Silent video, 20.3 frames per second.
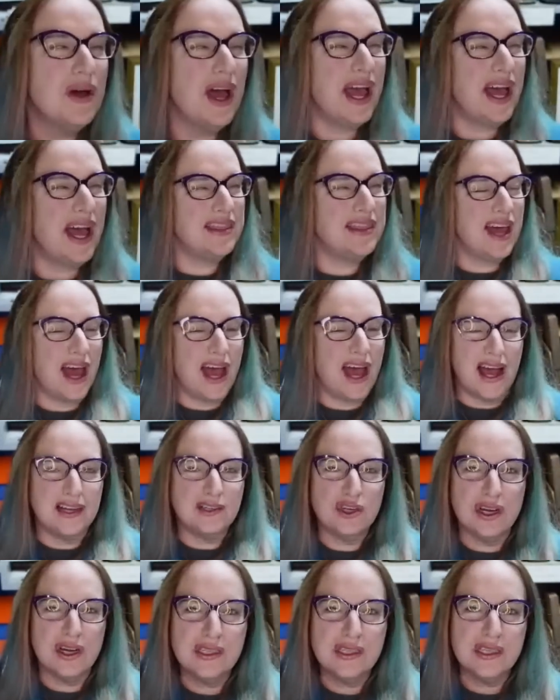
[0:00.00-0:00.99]
don't add the
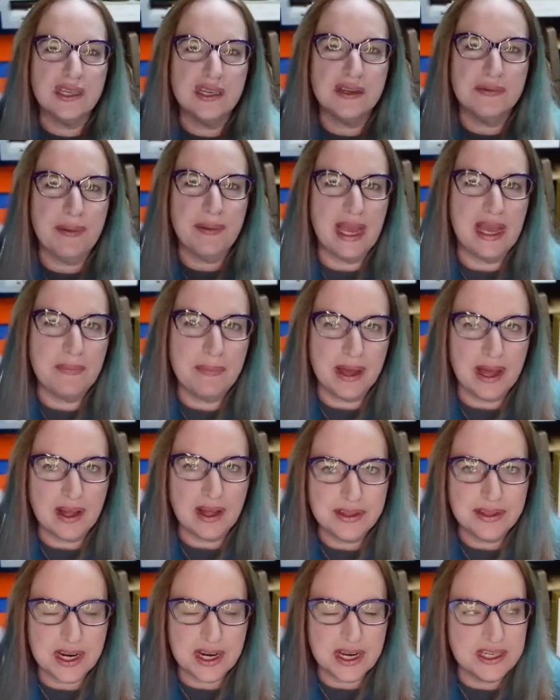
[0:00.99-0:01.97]
address in the
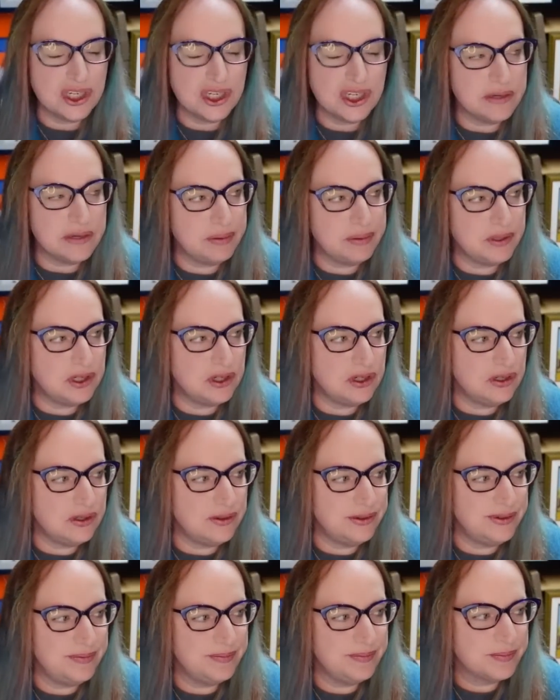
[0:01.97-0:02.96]
PayPal that I ship
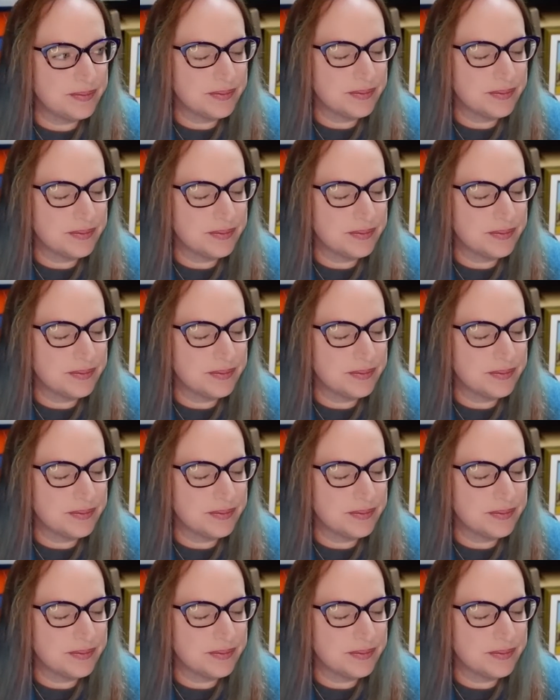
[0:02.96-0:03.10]
to